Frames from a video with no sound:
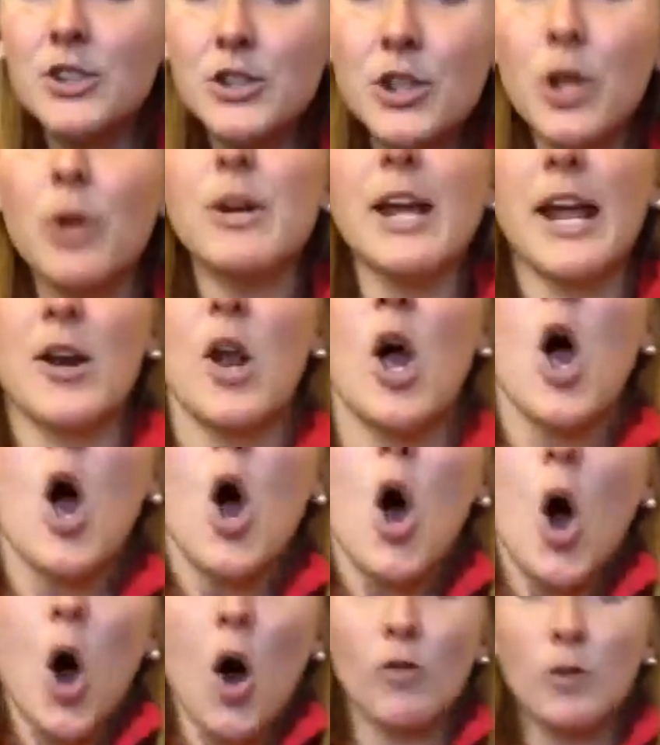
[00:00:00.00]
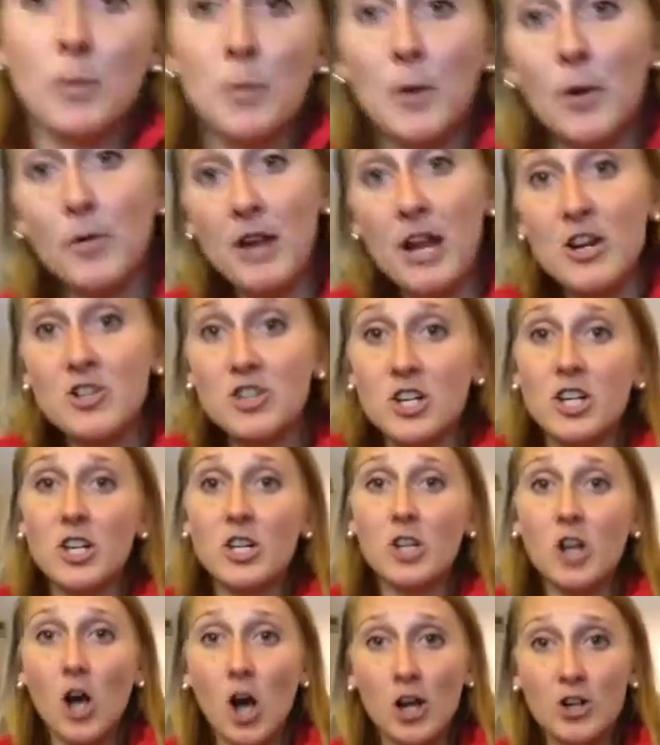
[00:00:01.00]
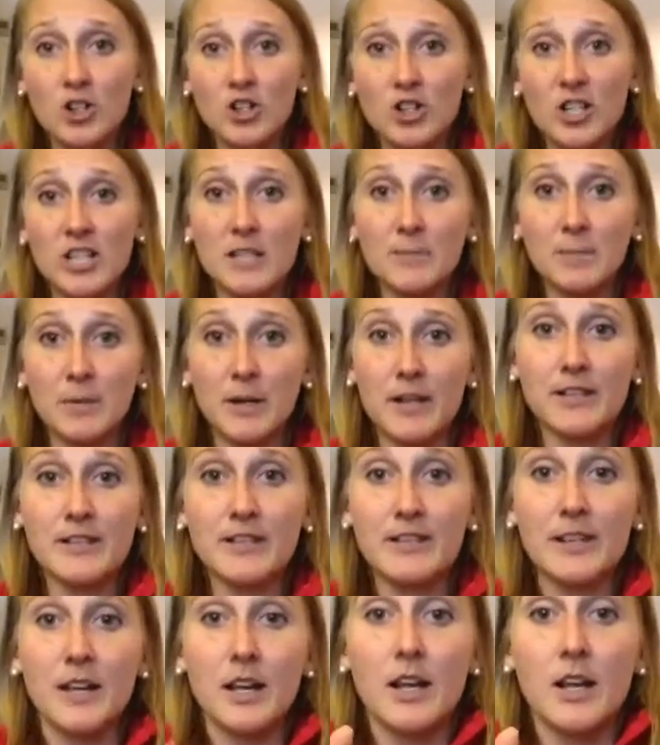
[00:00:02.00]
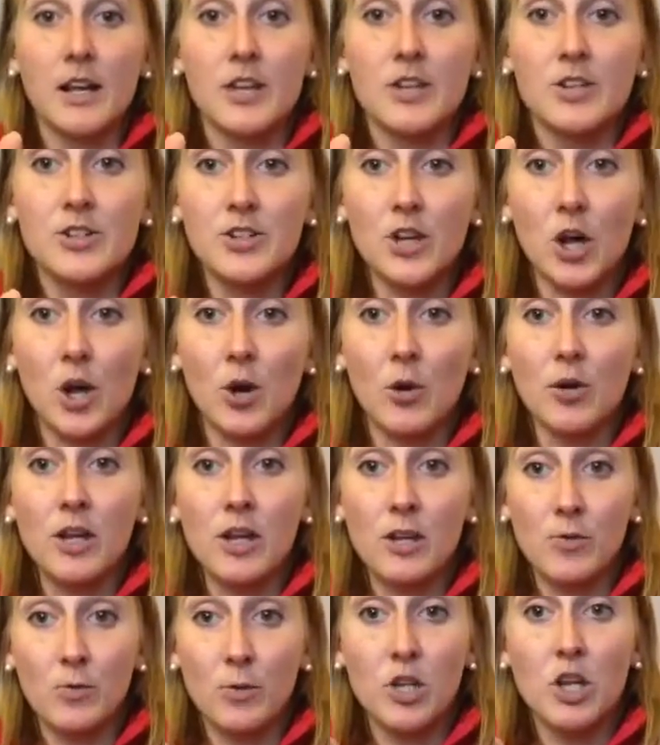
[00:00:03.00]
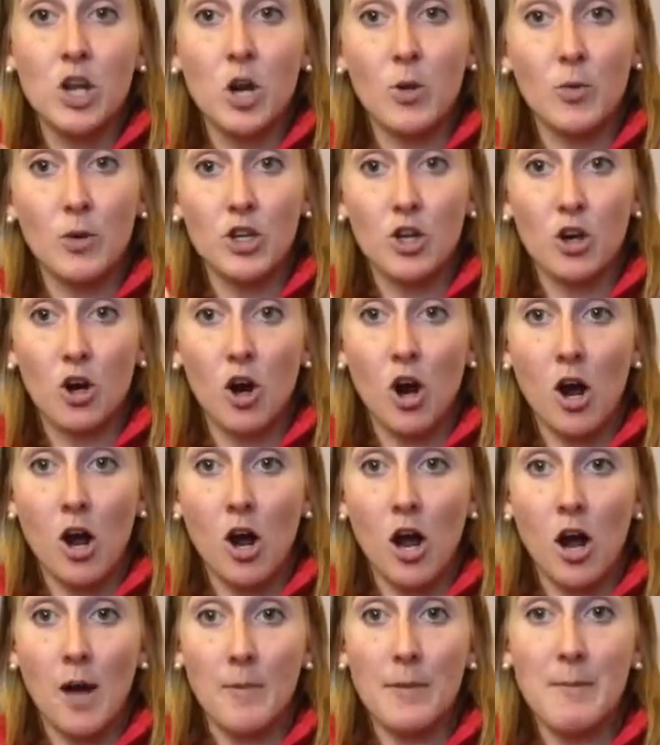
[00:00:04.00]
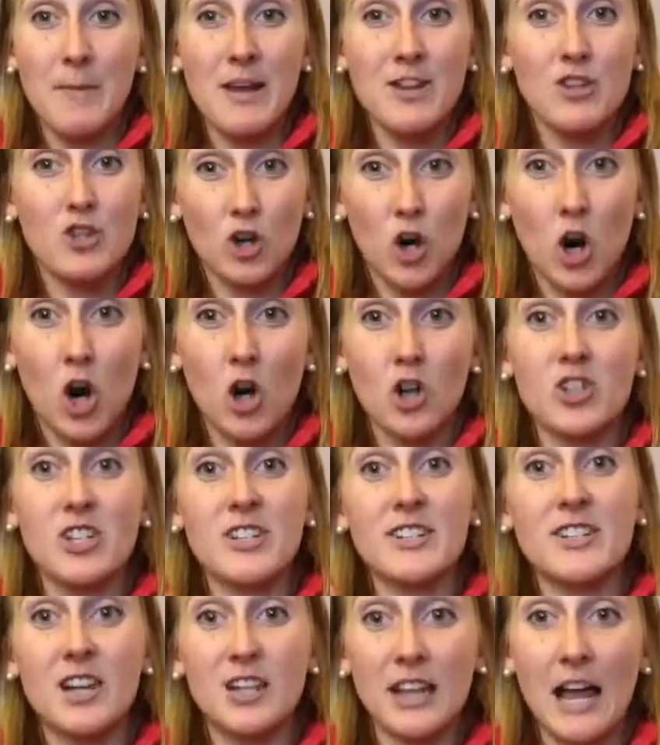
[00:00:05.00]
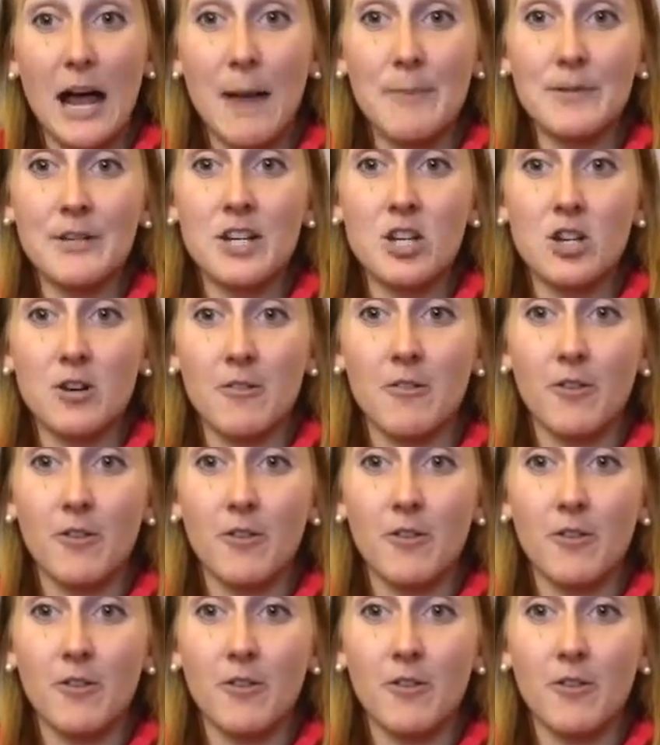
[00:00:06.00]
So again, overpronation can cause shin splints. So when you're, it means your arch is collapsing and your